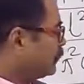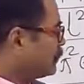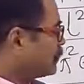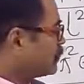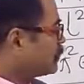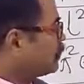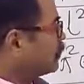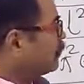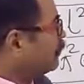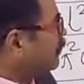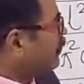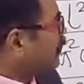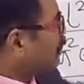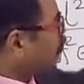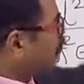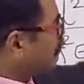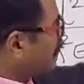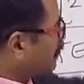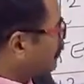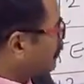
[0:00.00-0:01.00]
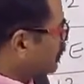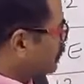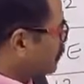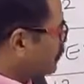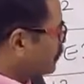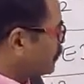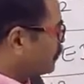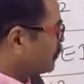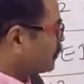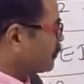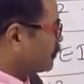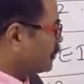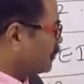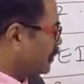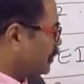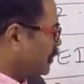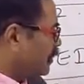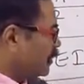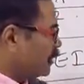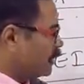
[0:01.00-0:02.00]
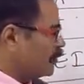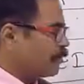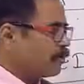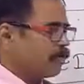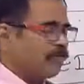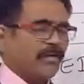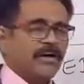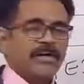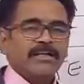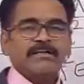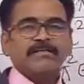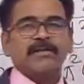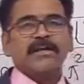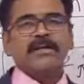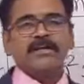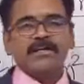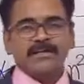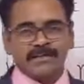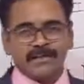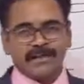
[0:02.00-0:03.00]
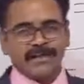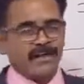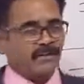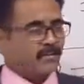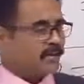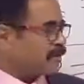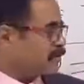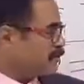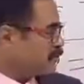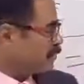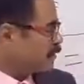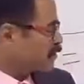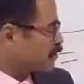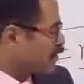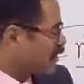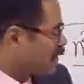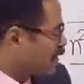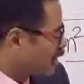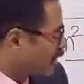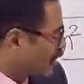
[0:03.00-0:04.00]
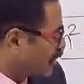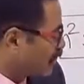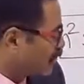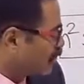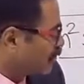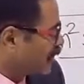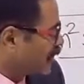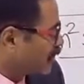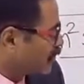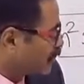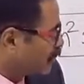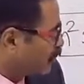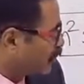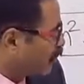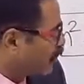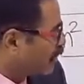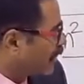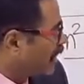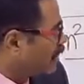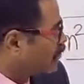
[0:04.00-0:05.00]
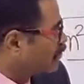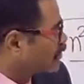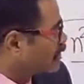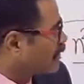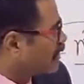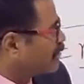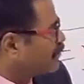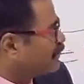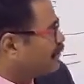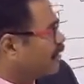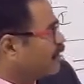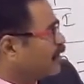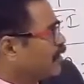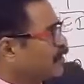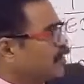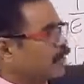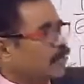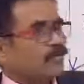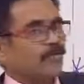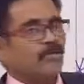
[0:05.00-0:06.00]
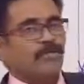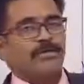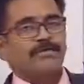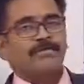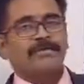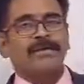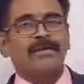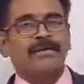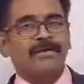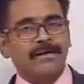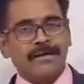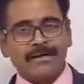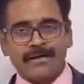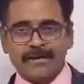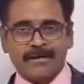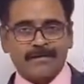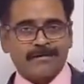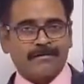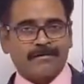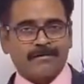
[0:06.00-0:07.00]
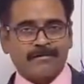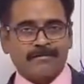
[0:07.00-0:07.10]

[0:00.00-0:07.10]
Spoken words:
So if you compare these two, what is your understanding, man? This critical load is 4 times of original critical load.